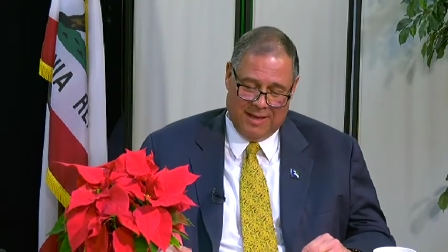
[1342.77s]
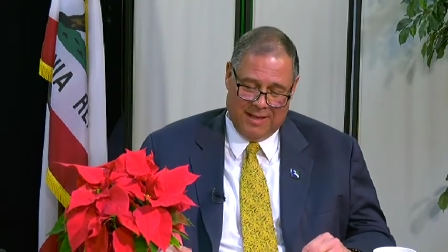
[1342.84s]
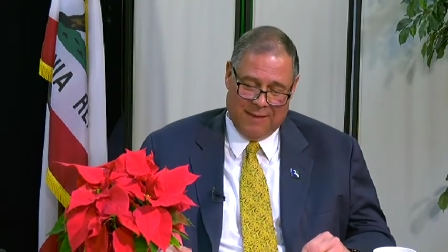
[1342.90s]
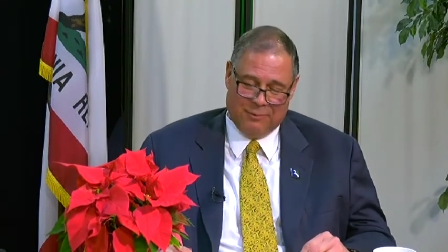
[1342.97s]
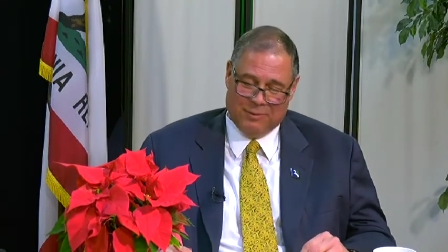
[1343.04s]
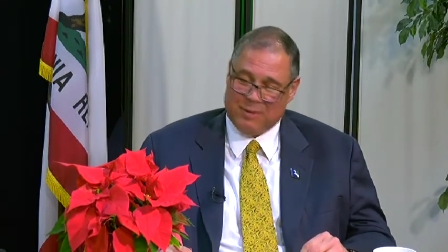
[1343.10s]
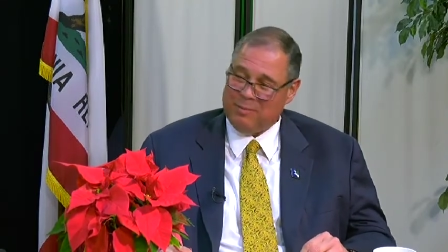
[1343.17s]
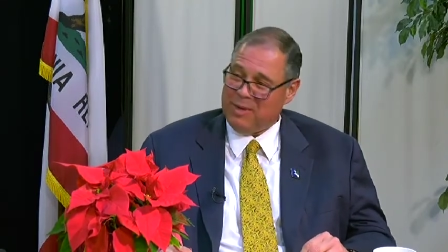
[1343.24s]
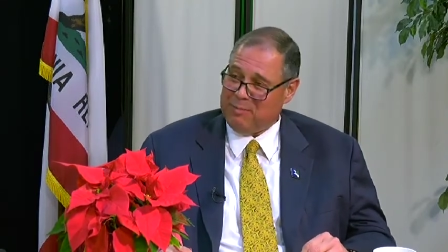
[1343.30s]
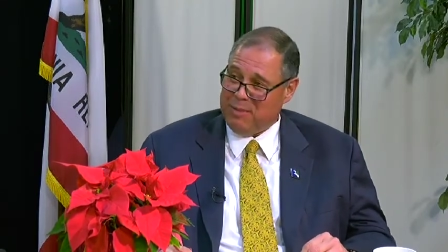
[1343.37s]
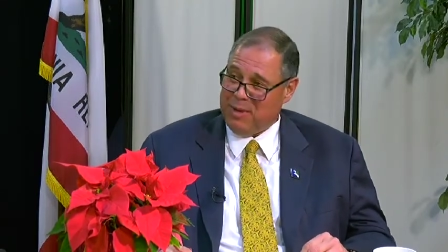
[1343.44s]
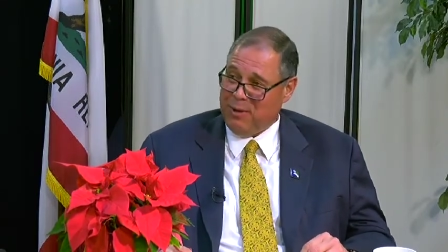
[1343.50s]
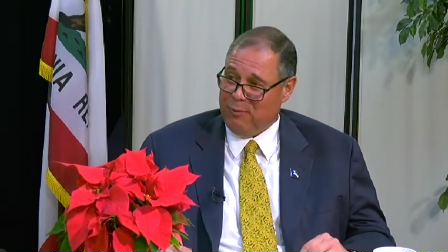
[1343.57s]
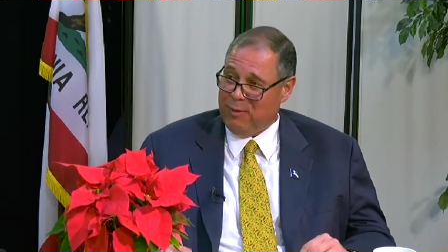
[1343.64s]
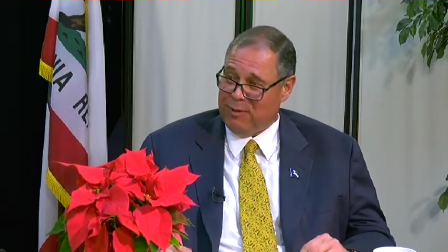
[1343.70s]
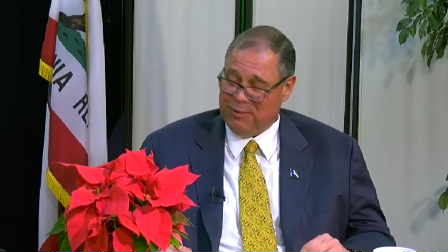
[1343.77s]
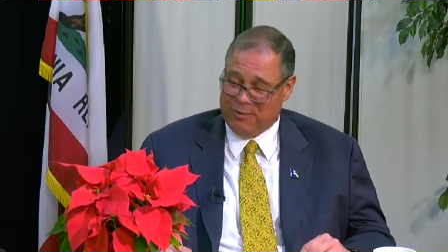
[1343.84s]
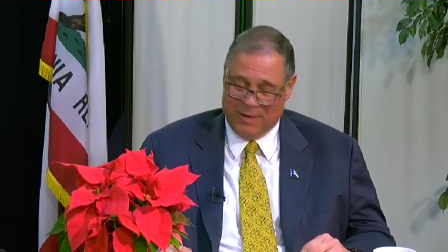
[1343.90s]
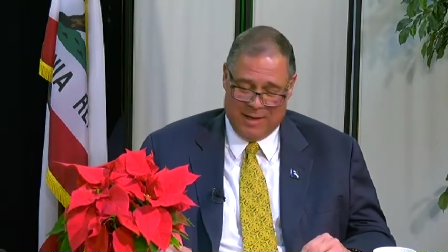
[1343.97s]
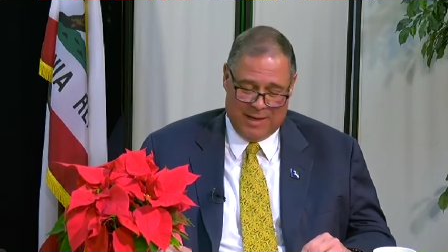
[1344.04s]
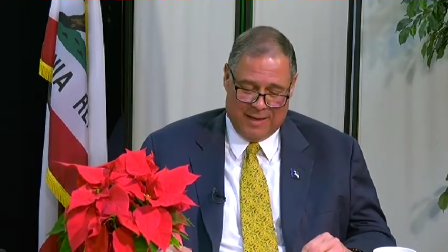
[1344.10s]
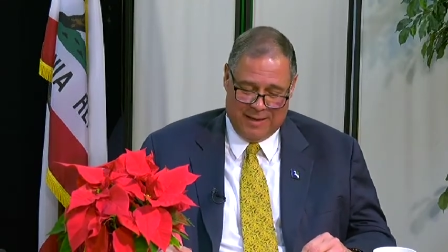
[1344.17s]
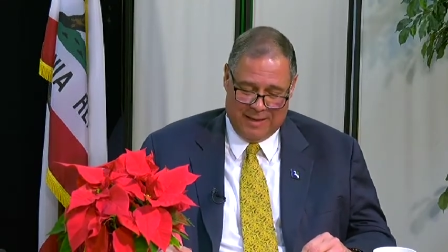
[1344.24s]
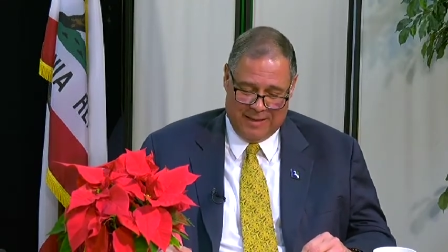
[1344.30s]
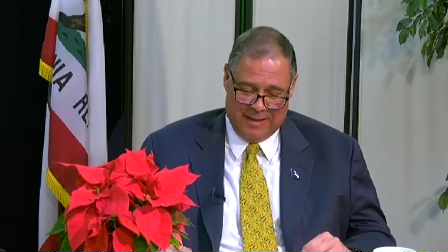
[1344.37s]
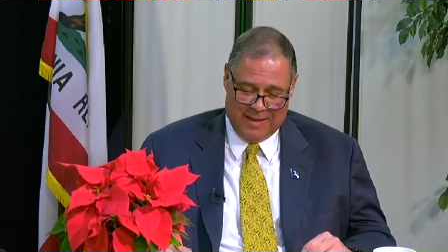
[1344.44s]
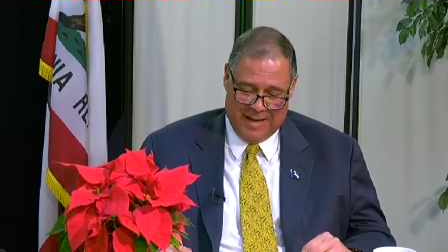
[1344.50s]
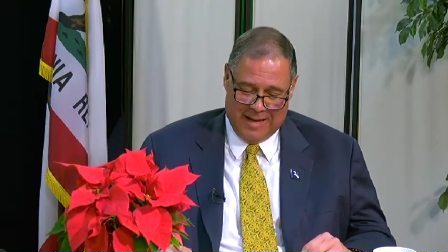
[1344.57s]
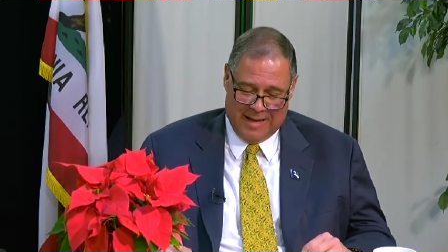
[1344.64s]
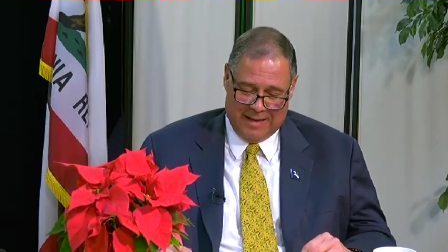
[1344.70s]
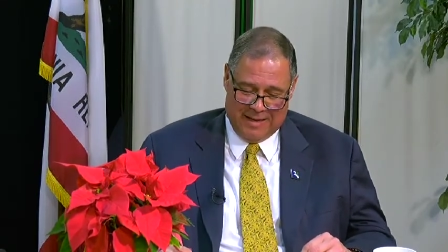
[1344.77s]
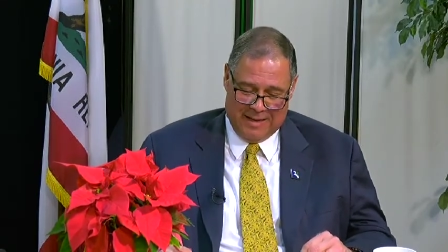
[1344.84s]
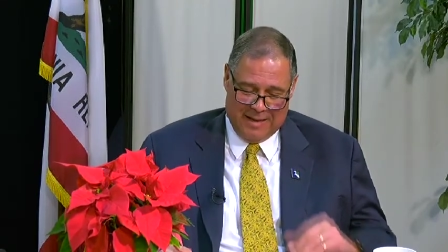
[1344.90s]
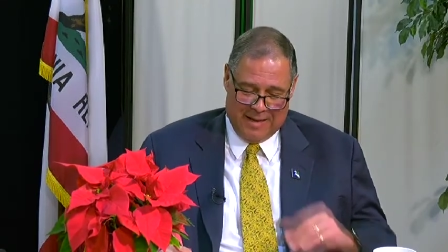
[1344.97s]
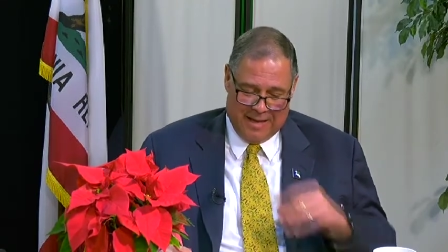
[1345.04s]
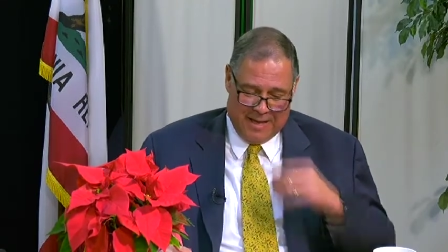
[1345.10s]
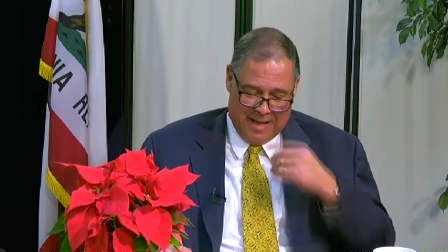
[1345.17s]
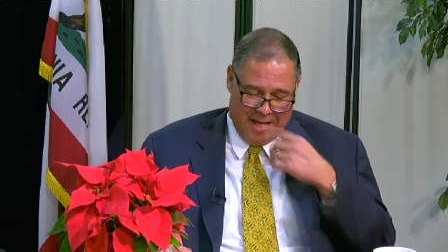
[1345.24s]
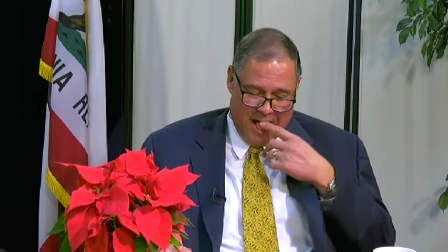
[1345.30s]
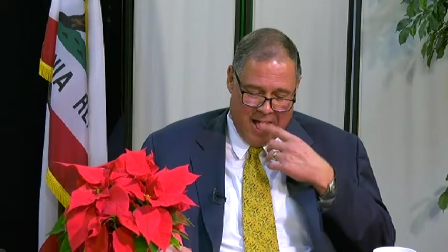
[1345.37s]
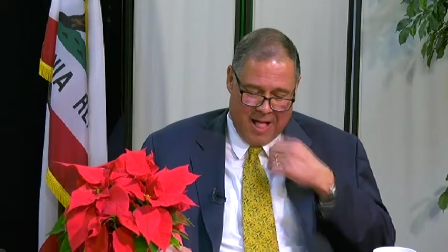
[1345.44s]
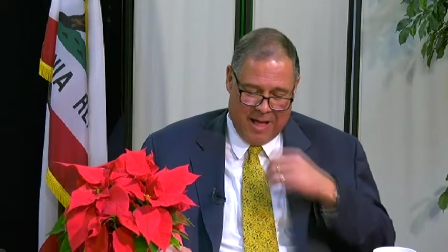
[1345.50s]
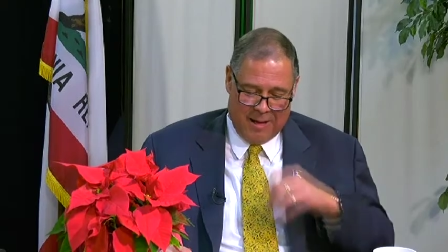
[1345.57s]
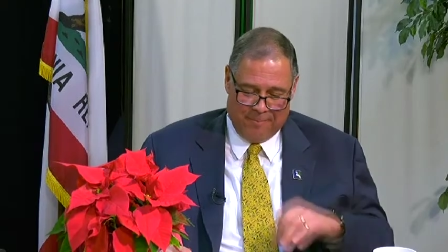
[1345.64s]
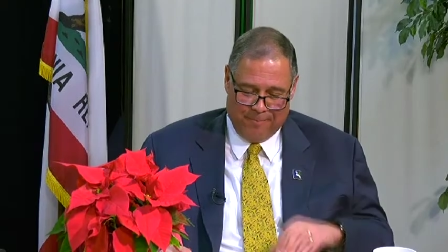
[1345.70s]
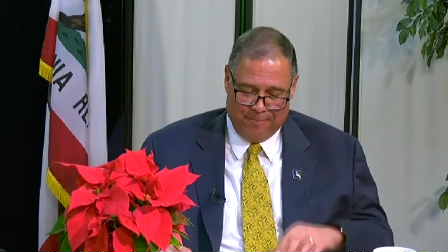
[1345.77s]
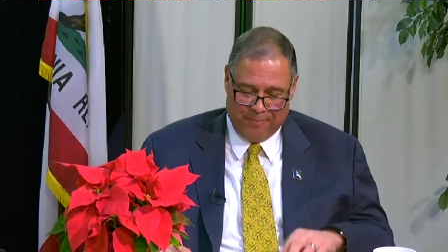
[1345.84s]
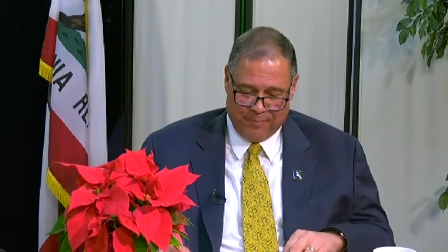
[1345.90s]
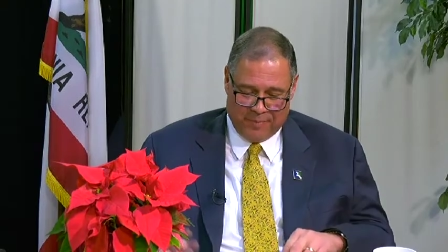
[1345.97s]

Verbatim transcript: that was a big bellwether day on that. Um,